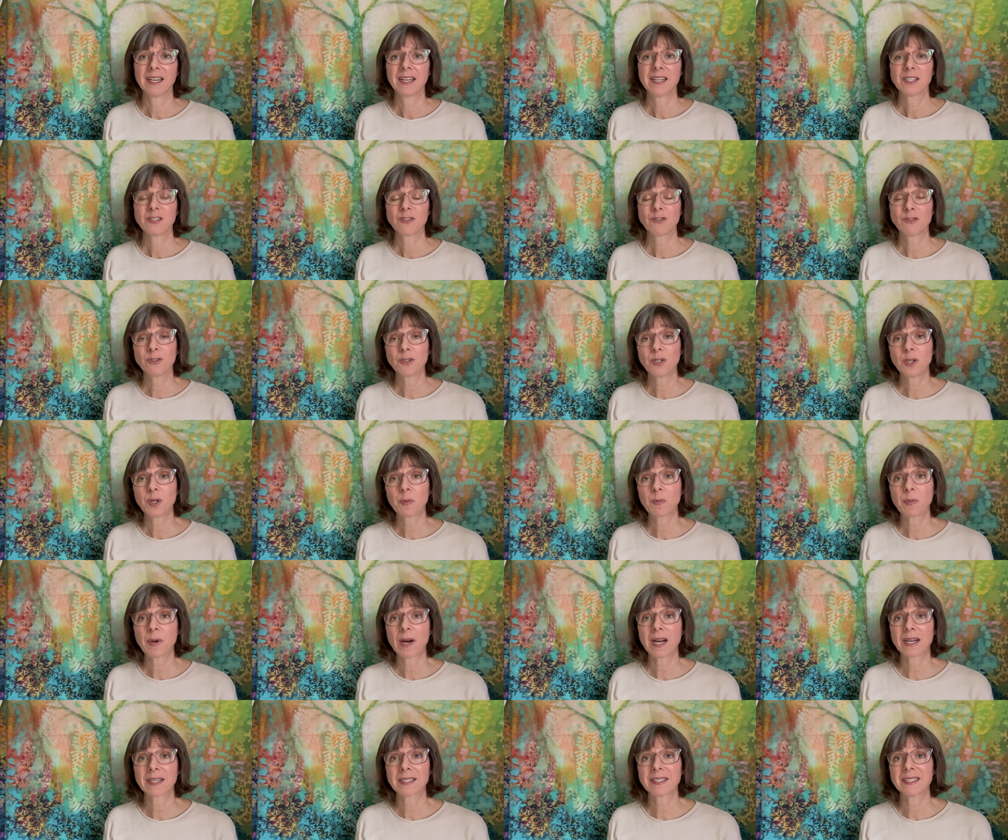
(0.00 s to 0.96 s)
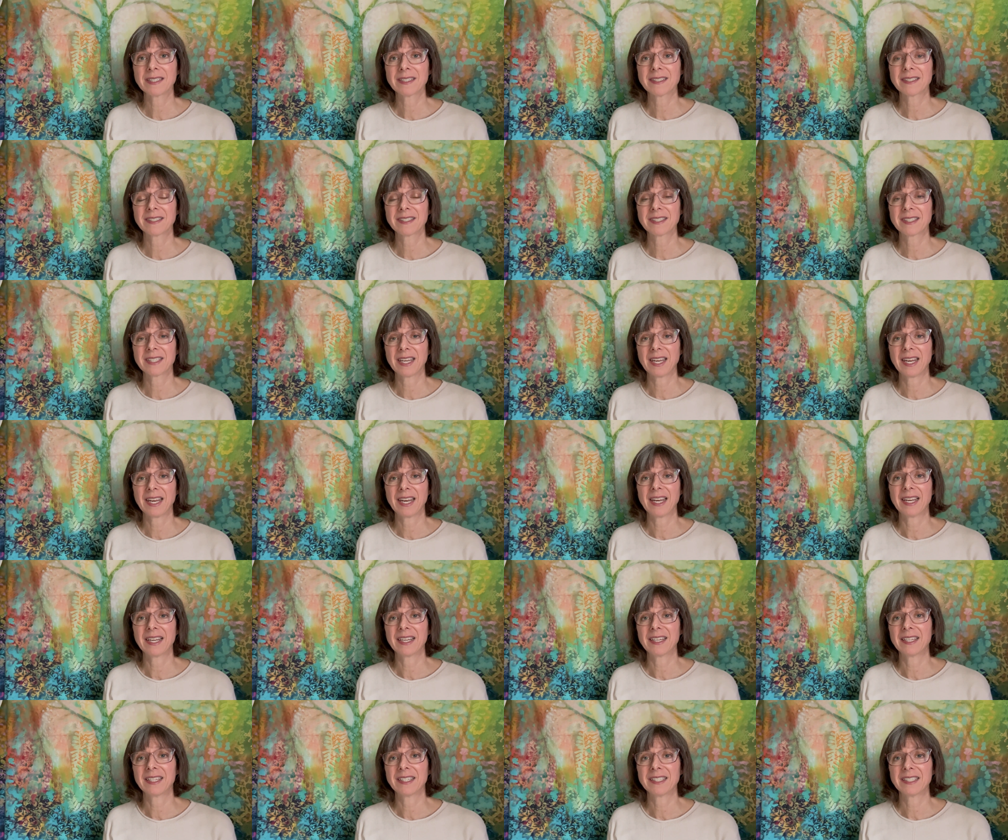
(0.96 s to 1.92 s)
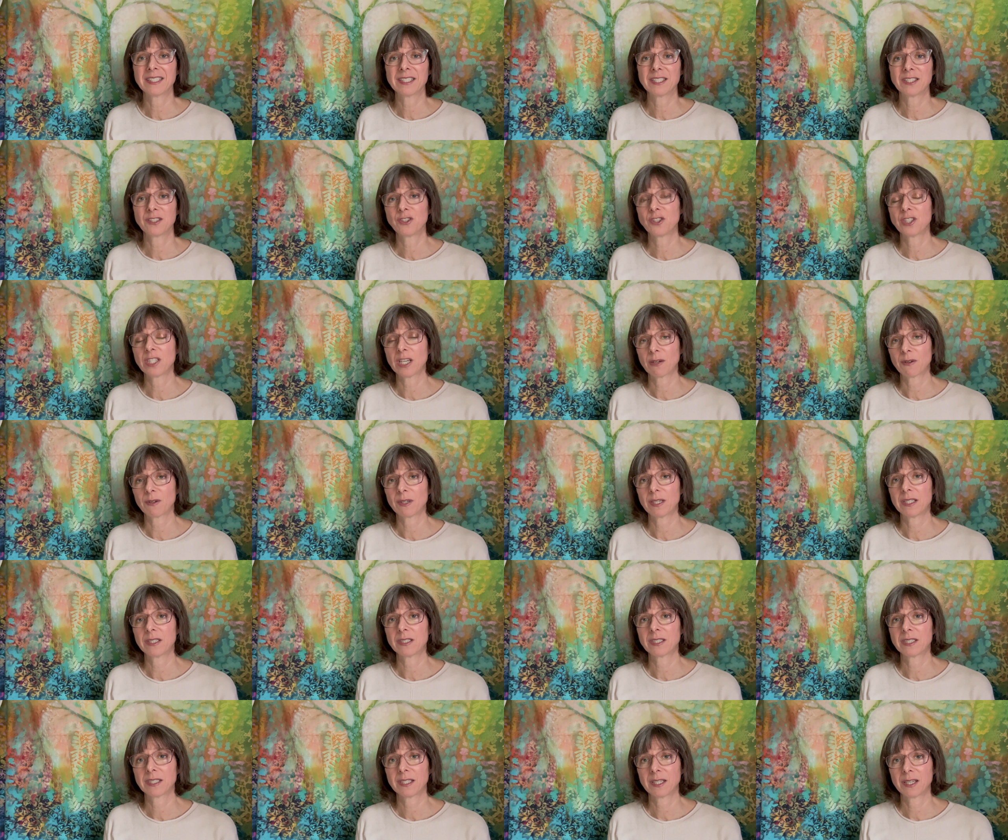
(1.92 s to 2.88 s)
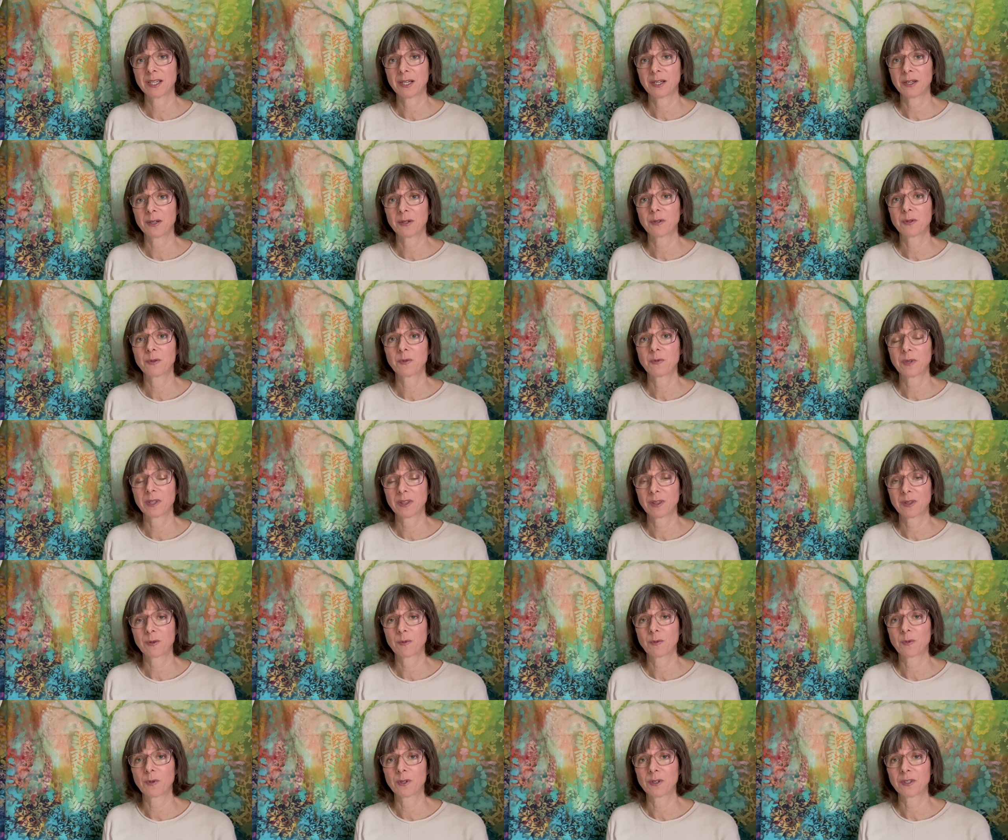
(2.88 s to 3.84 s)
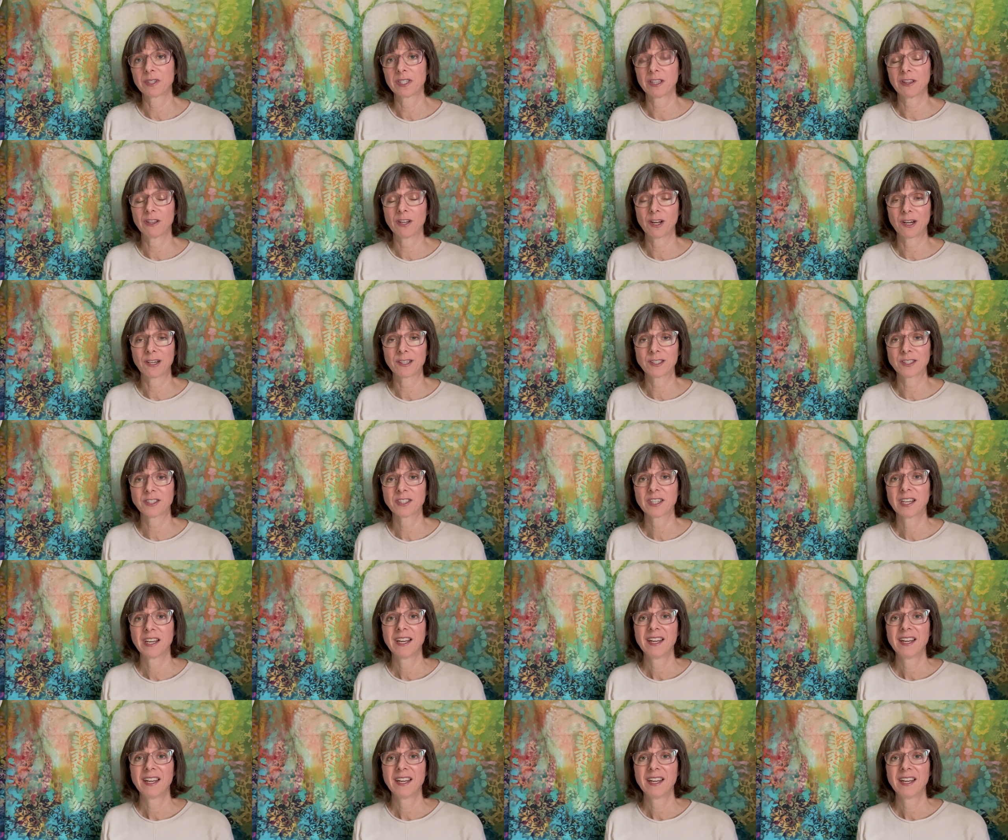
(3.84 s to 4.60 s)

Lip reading: studio practice and share it with the world at large.